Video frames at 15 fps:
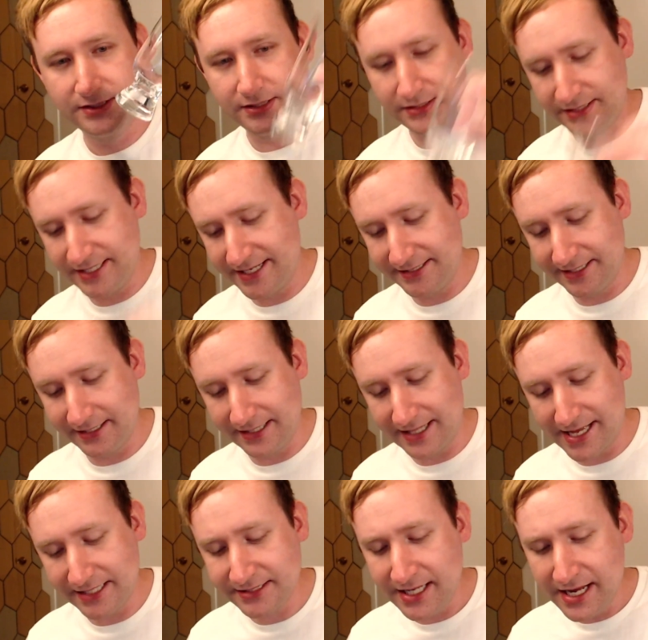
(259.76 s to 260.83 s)
tasting
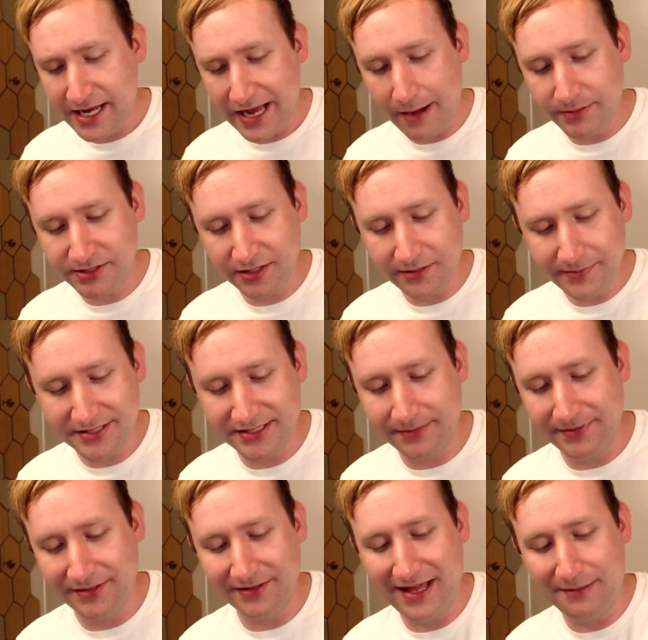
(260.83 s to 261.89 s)
glass. I was going to be
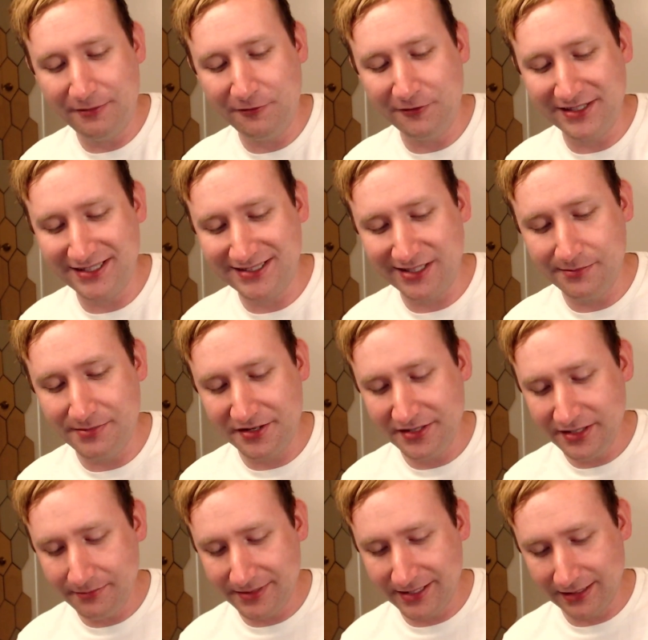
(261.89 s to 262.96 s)
sipping on that before we got started, but there
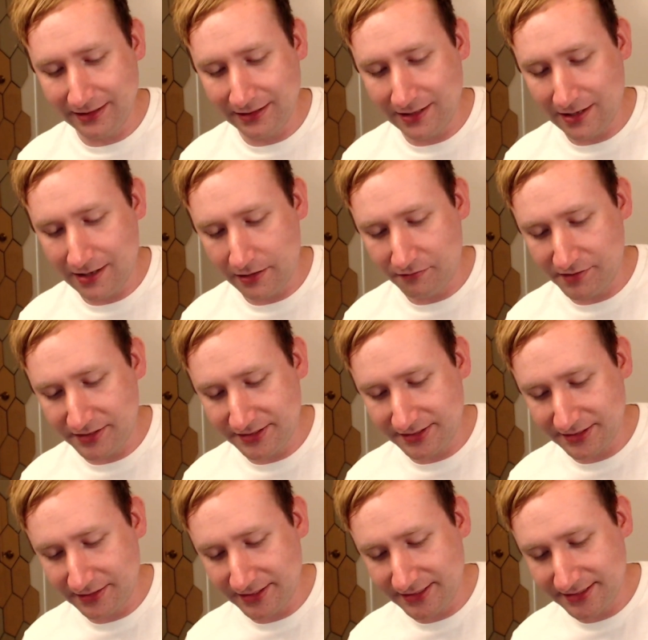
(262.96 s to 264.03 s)
ended up being a lot of it.
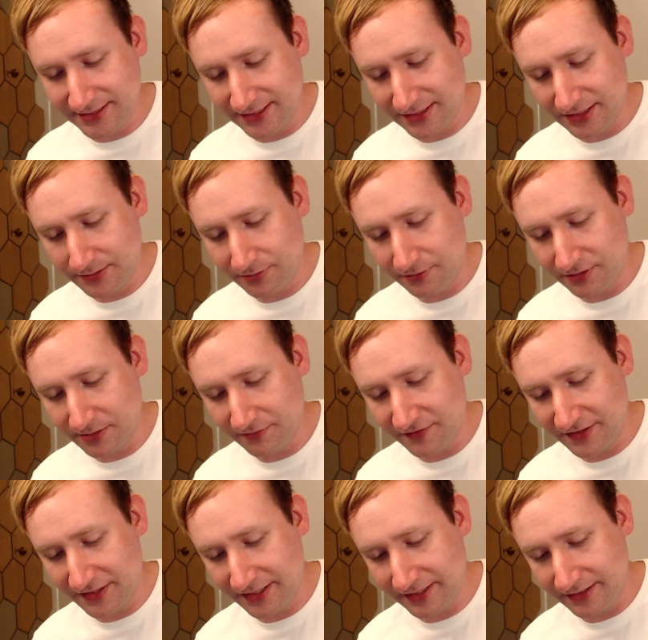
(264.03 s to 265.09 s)
So let's just pour something
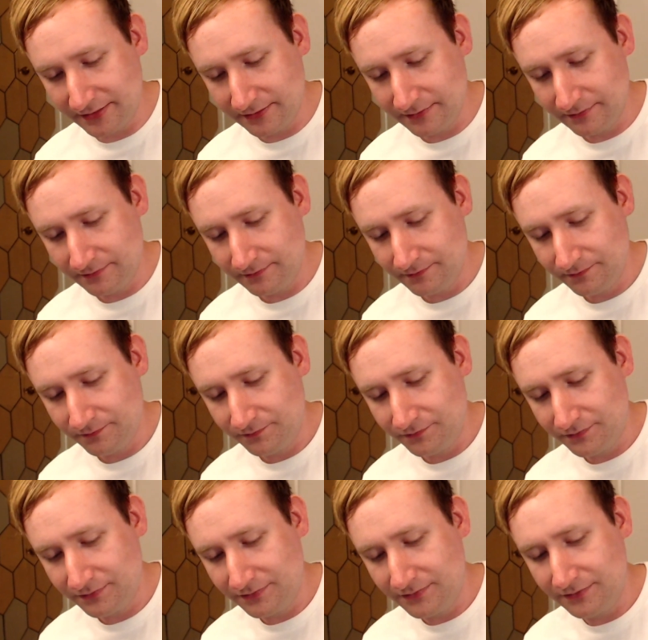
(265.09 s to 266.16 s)
in here.
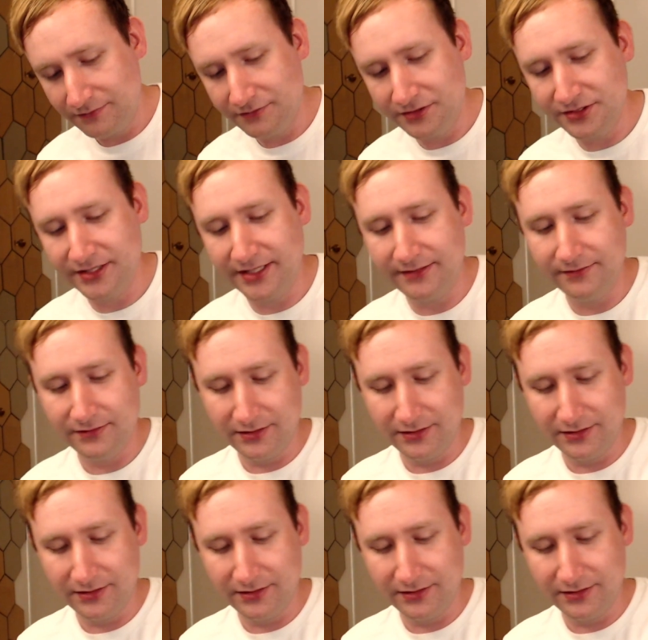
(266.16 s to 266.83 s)
We'll see.